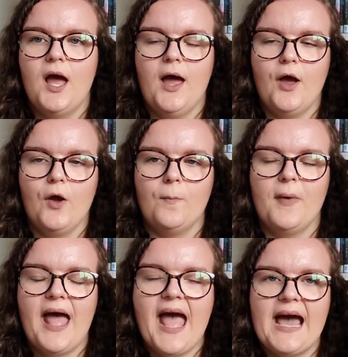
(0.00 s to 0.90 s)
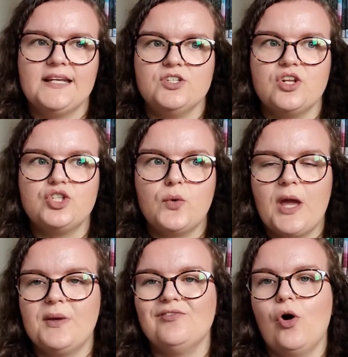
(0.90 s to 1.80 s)
And don't
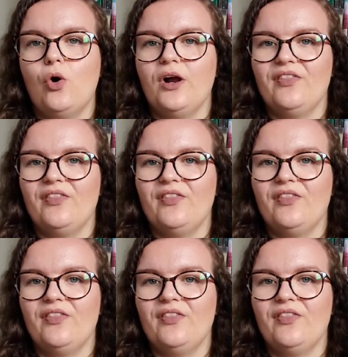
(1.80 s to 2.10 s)
get me wrong,